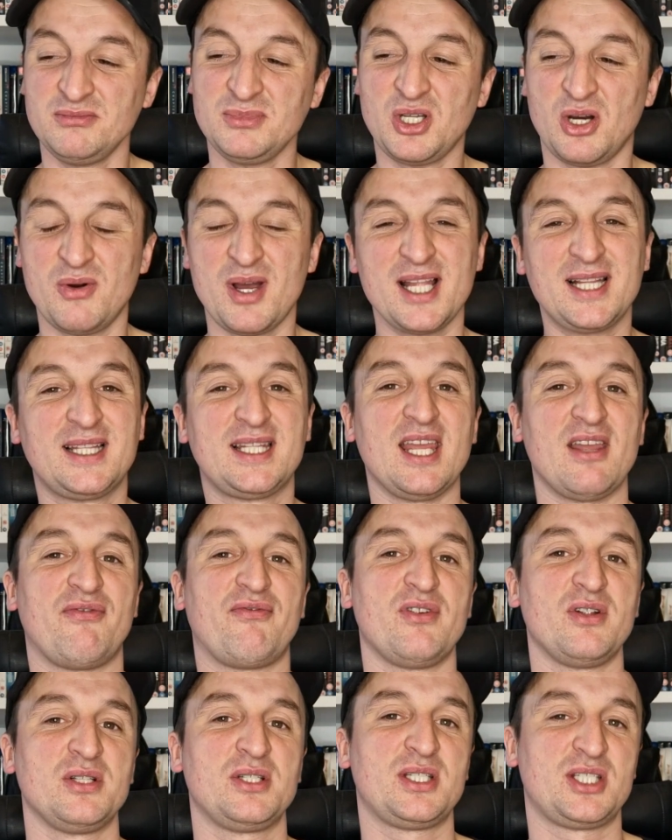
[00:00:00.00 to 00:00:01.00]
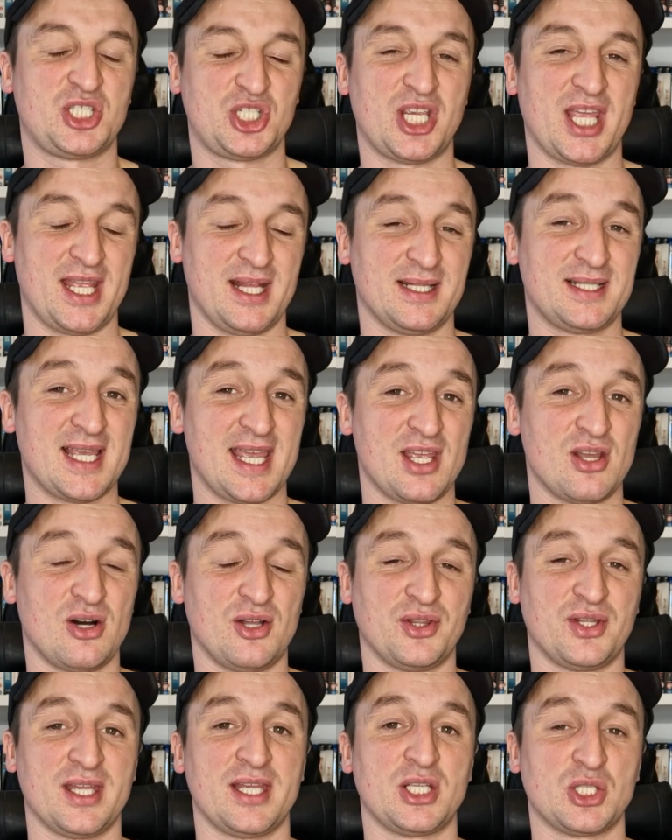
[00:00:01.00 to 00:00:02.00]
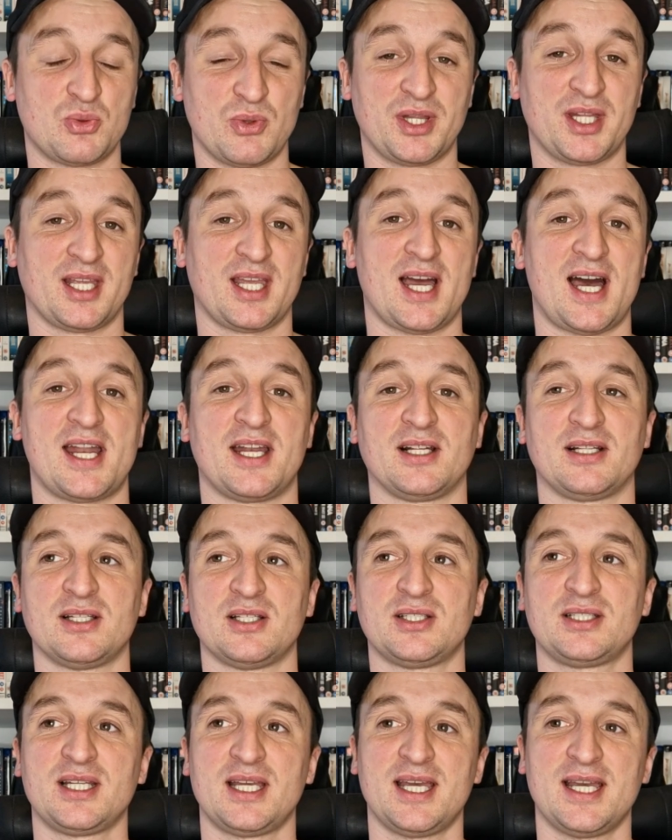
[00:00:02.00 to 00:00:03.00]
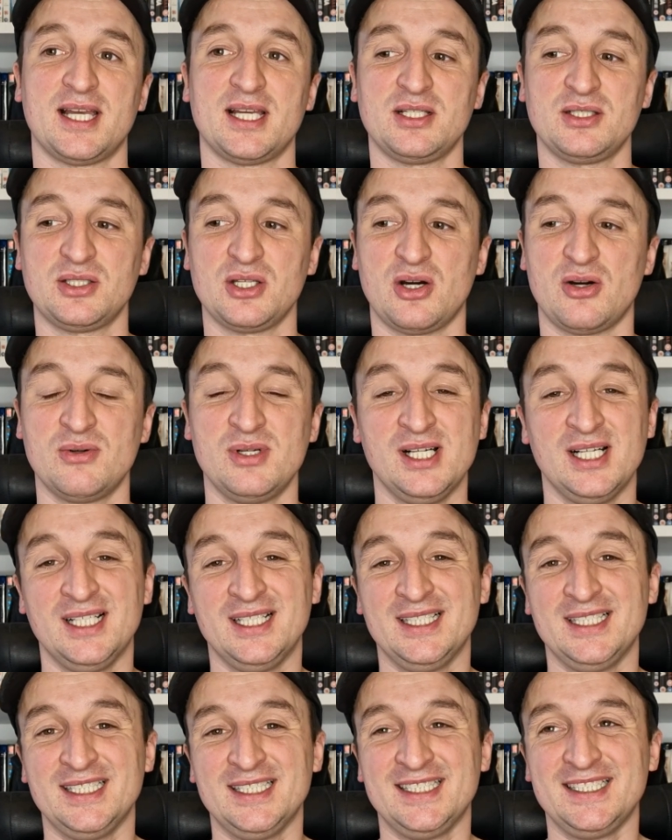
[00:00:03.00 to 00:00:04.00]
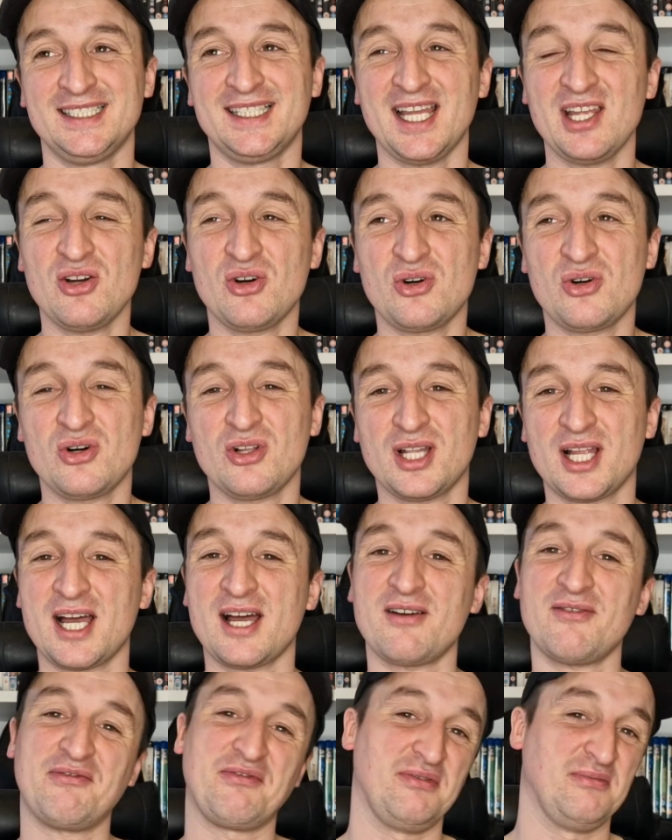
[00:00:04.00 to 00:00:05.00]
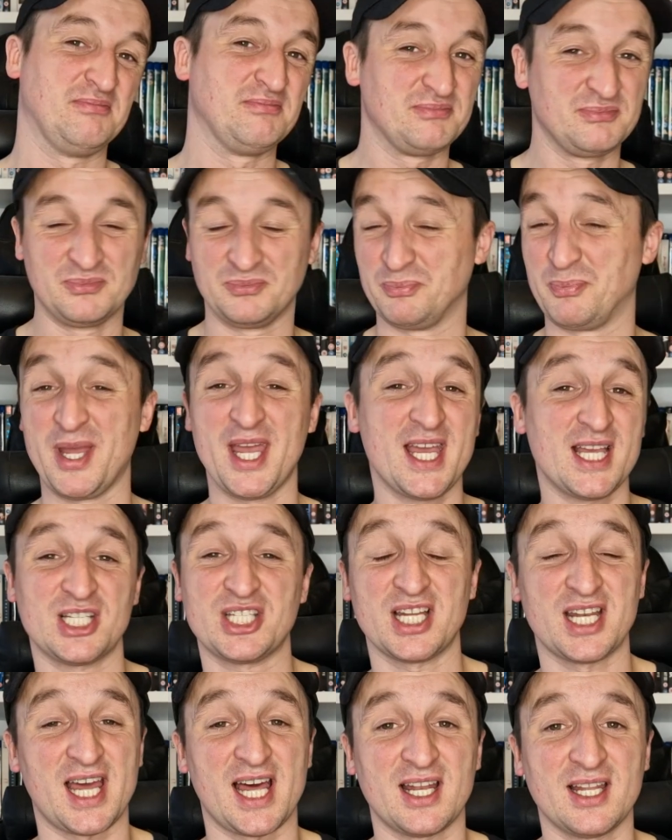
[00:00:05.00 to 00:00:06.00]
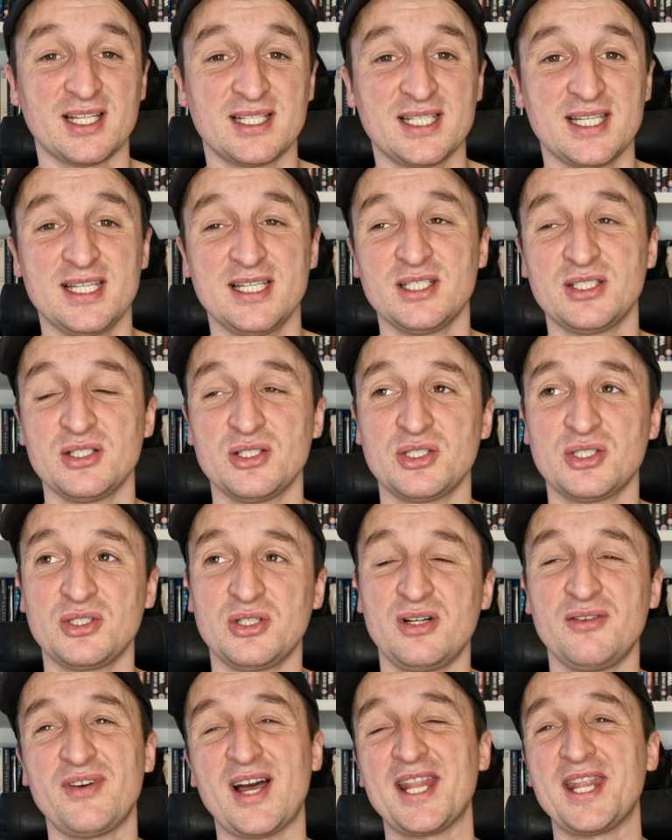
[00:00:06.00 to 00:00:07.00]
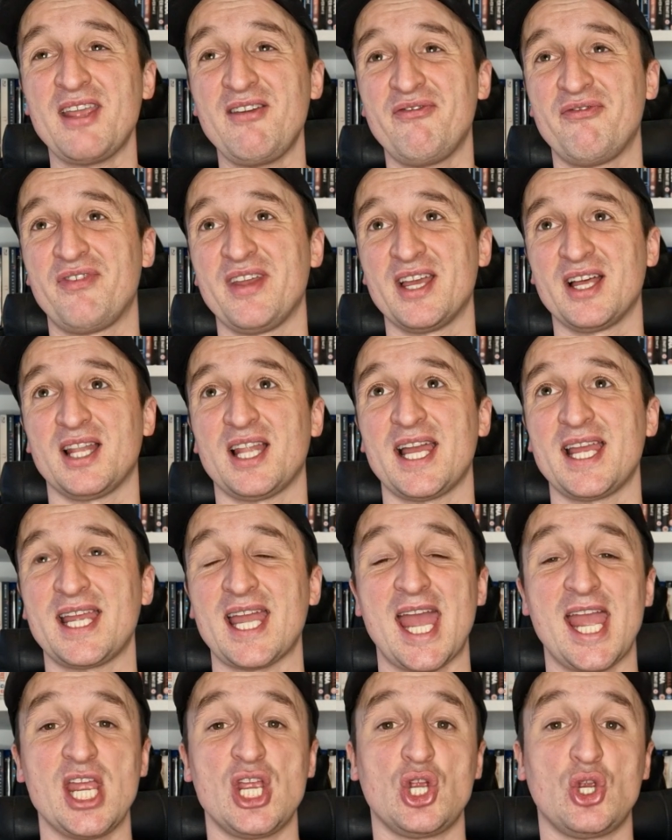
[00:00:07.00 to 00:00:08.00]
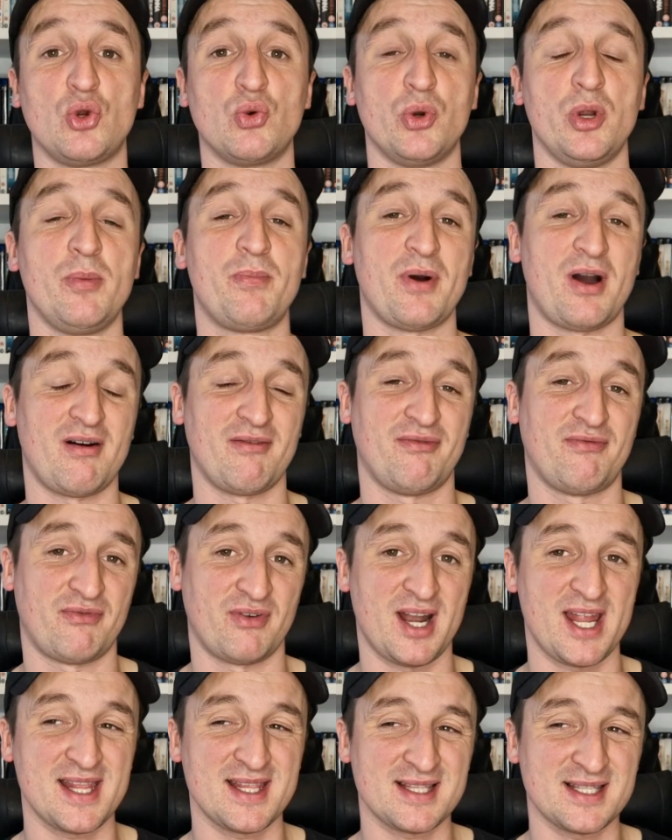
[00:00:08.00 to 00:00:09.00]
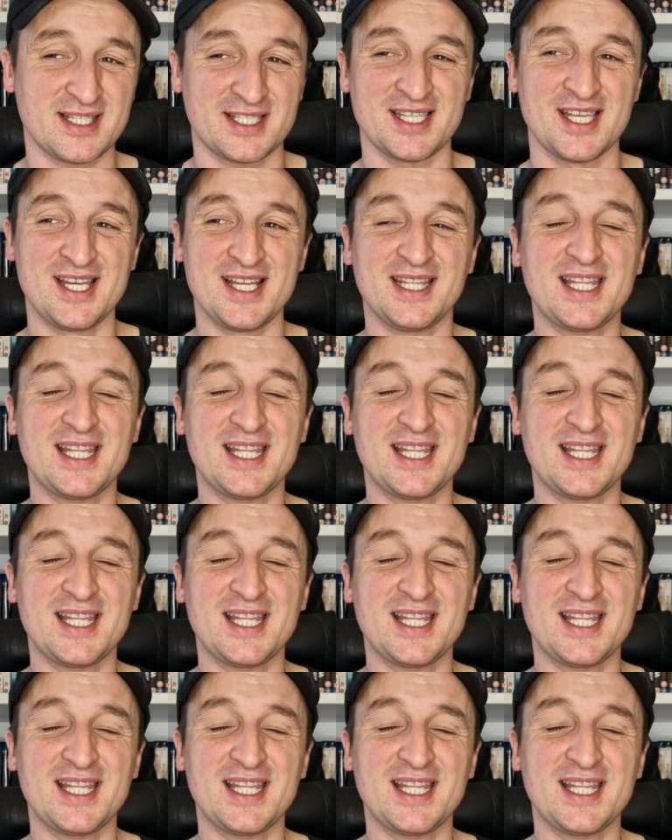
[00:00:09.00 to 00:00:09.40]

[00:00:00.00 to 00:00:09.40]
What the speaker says: you know, a different shape, take on things with the characters there. So they all have personalities and stuff, and they feel like a group of friends